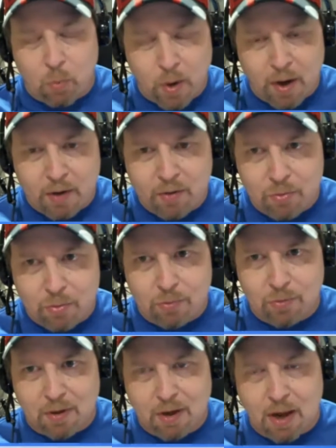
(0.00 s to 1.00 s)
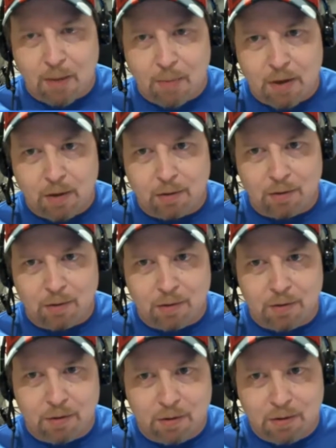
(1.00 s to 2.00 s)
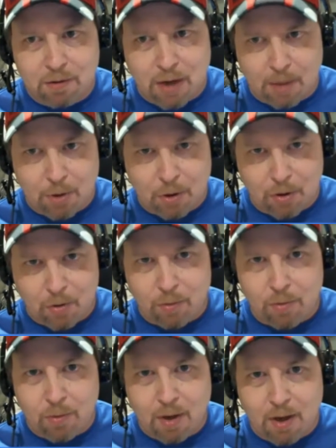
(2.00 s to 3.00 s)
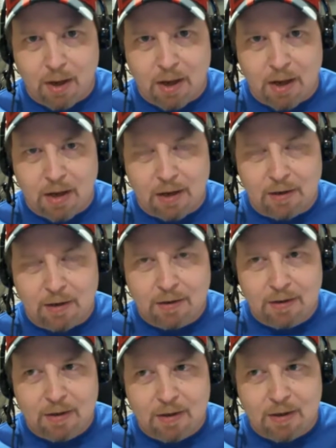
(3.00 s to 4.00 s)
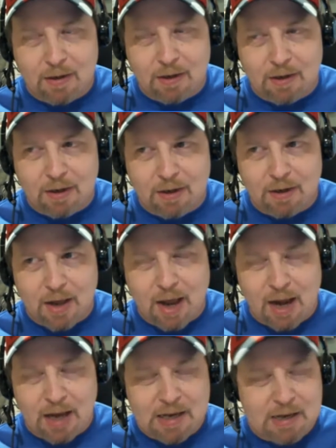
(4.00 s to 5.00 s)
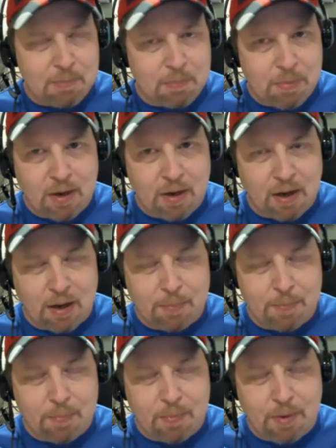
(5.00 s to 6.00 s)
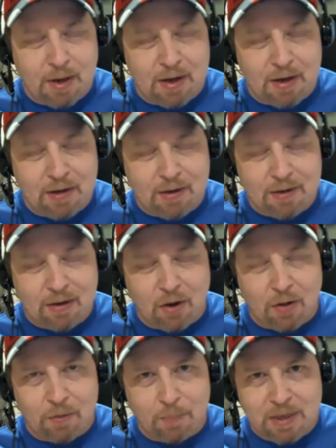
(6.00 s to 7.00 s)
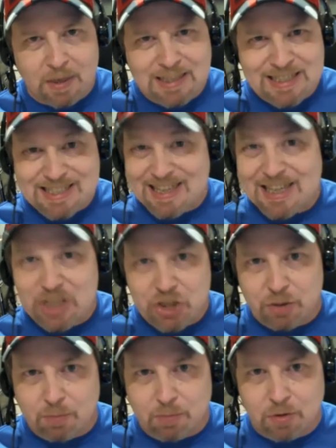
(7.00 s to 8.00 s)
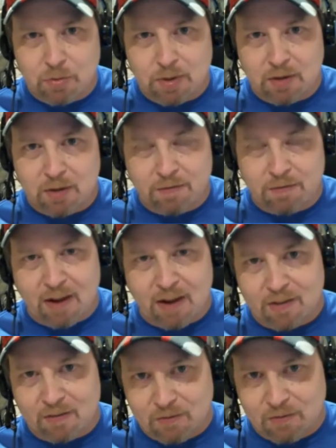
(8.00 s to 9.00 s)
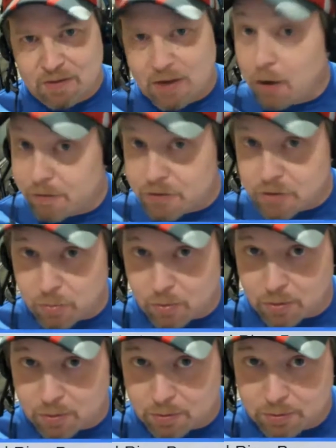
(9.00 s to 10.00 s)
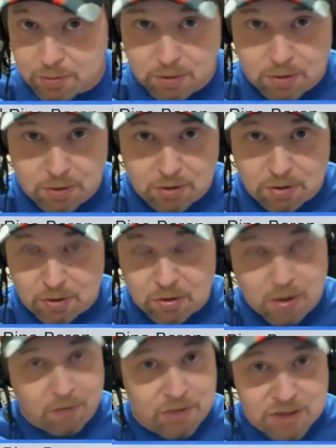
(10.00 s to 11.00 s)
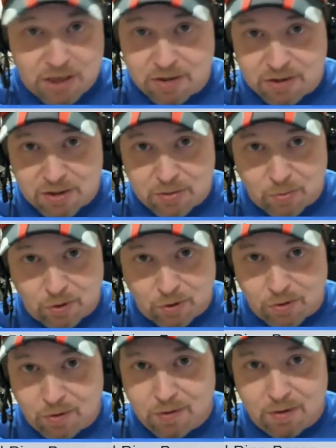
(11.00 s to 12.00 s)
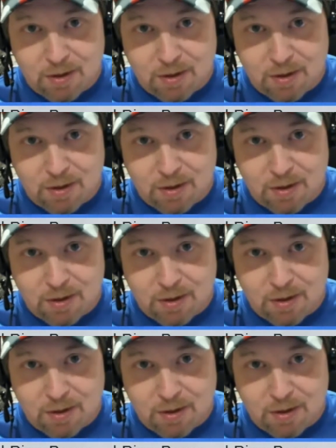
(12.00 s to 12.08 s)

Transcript: read through the comic a long time ago, and I didn't pick up on the big distinction between the fact that television world, you never say the Z word,